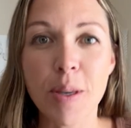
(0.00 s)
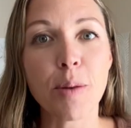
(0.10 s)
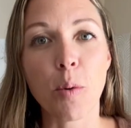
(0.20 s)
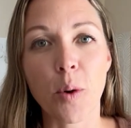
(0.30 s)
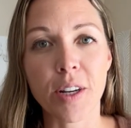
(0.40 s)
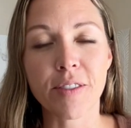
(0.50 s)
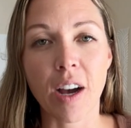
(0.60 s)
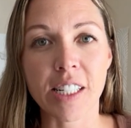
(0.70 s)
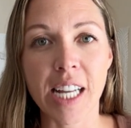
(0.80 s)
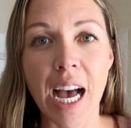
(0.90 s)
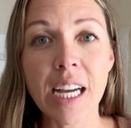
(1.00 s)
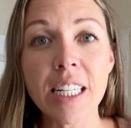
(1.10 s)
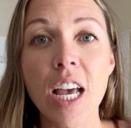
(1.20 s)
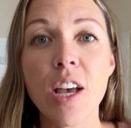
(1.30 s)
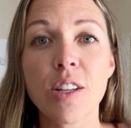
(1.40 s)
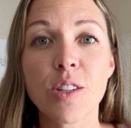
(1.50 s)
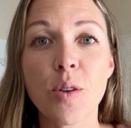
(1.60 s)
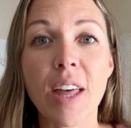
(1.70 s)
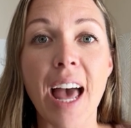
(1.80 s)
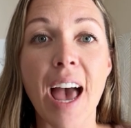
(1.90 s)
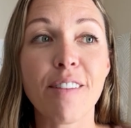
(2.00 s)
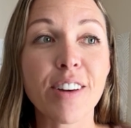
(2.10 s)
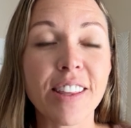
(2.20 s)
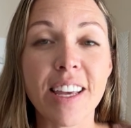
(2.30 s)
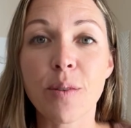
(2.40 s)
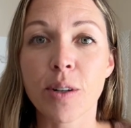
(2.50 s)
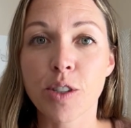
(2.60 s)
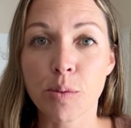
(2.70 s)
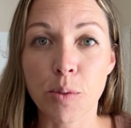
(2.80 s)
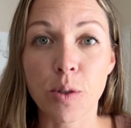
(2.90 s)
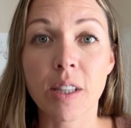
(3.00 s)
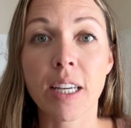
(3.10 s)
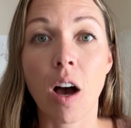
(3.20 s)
be the point of contact so that everything runs smoothly